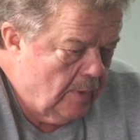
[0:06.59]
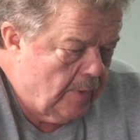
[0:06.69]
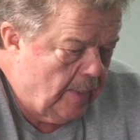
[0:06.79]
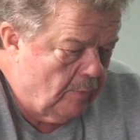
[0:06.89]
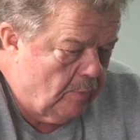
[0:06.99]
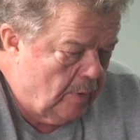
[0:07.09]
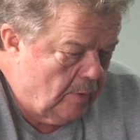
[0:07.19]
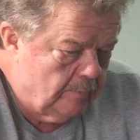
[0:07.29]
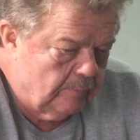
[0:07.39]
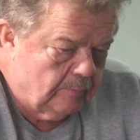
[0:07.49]
that
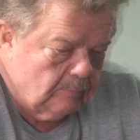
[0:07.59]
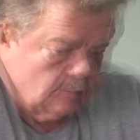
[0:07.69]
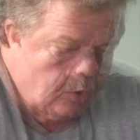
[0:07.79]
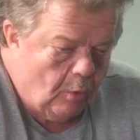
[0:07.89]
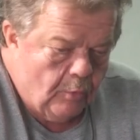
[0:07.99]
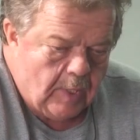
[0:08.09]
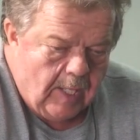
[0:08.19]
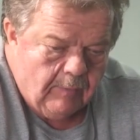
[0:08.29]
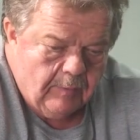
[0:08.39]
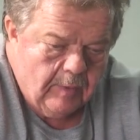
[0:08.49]
will close
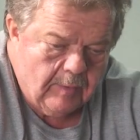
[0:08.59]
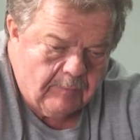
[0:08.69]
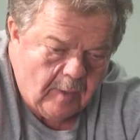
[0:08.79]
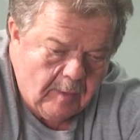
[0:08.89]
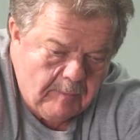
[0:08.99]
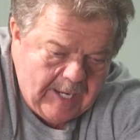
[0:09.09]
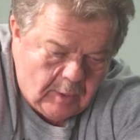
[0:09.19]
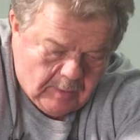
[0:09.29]
off the far back